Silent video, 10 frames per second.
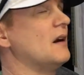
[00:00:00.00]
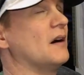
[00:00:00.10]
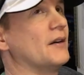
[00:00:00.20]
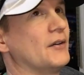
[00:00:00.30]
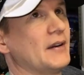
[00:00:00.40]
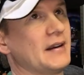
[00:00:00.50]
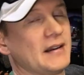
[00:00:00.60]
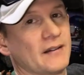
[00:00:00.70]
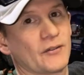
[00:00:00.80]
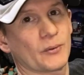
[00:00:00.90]
under
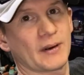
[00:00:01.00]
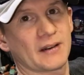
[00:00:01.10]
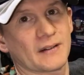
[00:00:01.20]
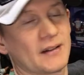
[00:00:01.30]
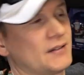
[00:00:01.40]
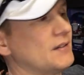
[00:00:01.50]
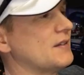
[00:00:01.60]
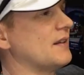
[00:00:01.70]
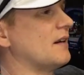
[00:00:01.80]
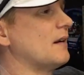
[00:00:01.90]
any of the regulations
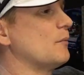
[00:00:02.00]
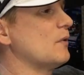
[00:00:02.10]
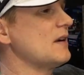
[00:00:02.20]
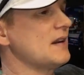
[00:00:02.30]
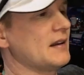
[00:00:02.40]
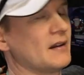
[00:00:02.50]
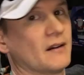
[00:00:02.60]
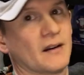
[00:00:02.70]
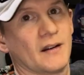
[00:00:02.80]
that I'm reading here.